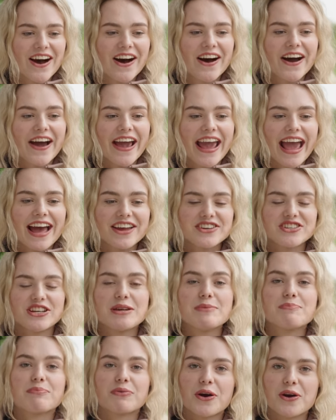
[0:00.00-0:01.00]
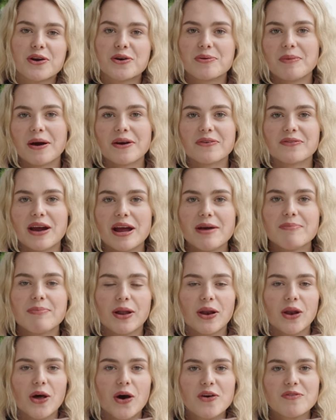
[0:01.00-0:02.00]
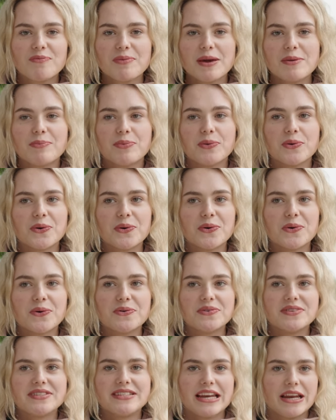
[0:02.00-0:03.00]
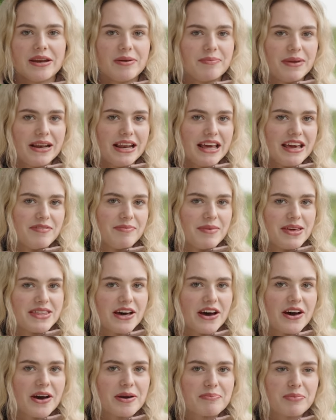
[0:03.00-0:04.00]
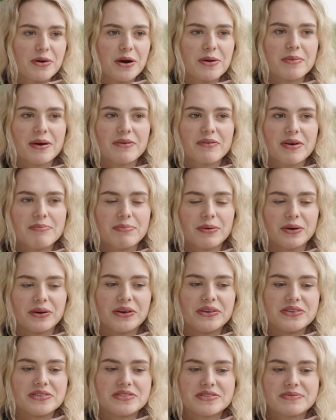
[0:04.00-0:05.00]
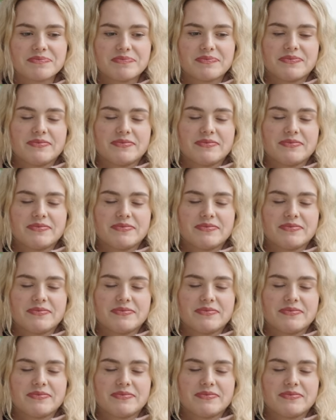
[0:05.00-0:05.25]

I actually broke my rib. A lot of people didn't believe me that I broke my rib because